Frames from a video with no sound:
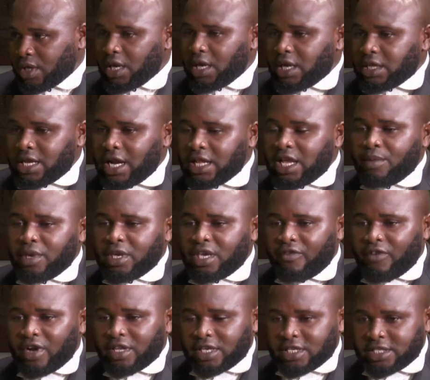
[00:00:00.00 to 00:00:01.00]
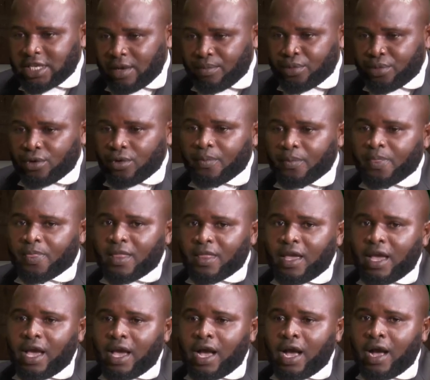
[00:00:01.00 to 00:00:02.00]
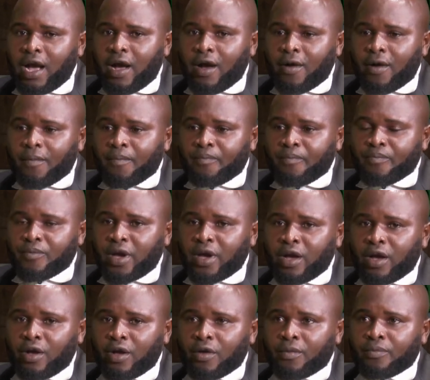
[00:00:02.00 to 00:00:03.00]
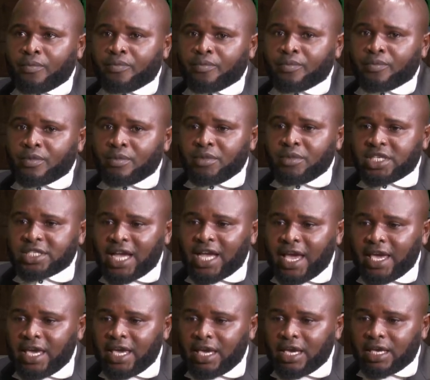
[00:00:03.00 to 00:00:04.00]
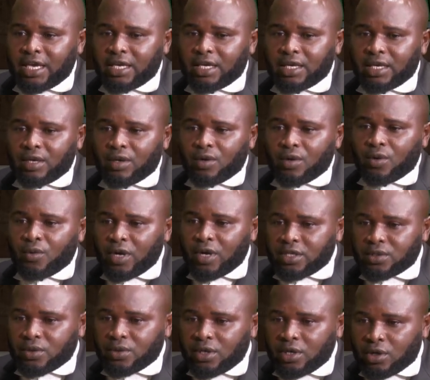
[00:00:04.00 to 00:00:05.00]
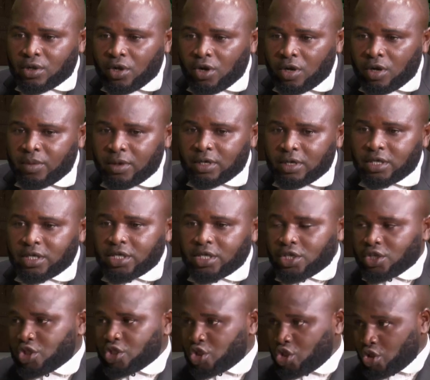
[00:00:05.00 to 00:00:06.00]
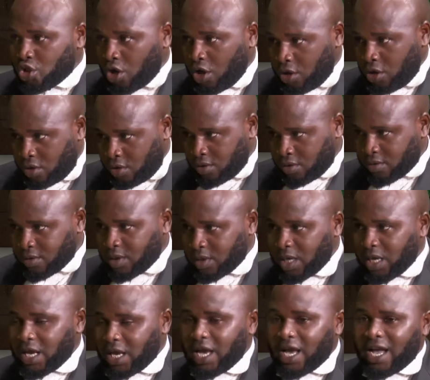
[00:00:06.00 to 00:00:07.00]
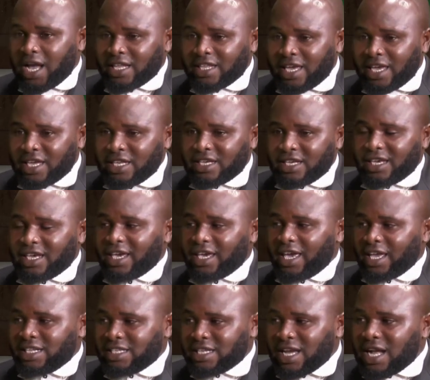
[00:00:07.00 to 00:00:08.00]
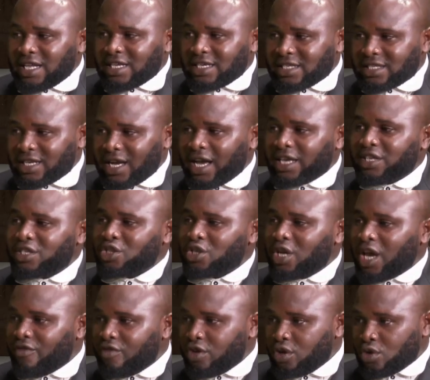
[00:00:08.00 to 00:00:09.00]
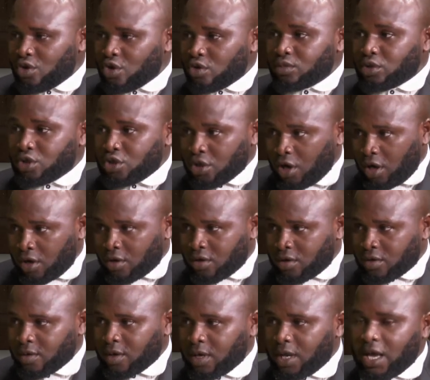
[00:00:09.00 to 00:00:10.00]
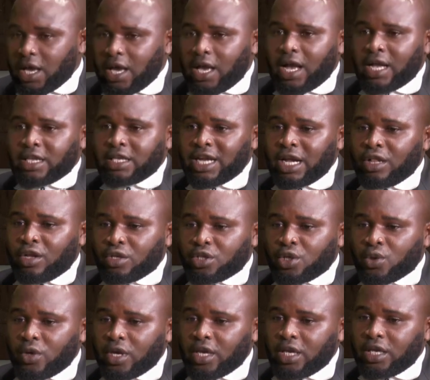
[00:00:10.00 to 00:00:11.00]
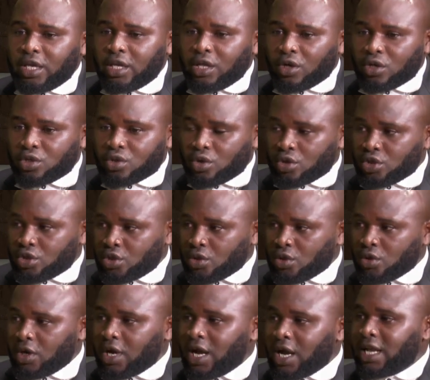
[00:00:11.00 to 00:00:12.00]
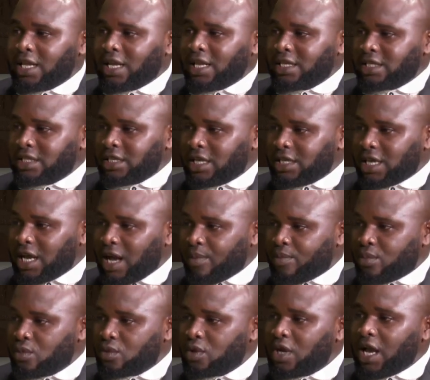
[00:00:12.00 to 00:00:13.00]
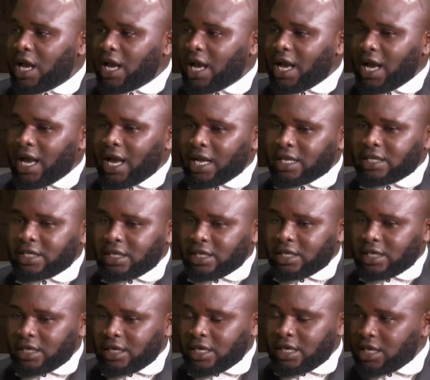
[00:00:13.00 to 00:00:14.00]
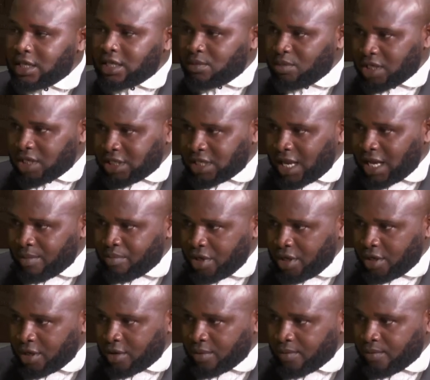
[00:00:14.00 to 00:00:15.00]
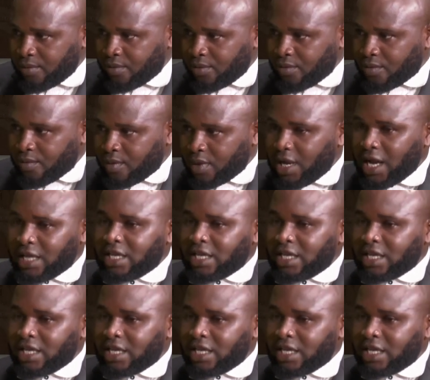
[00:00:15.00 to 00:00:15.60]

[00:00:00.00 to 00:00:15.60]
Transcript: Now, let me give an example. Mr. A went to a club. He's drunk, and then entered his car. He's driving home drunk, and then along the way he lost control, and an accident happened, and he hit Mr. B. And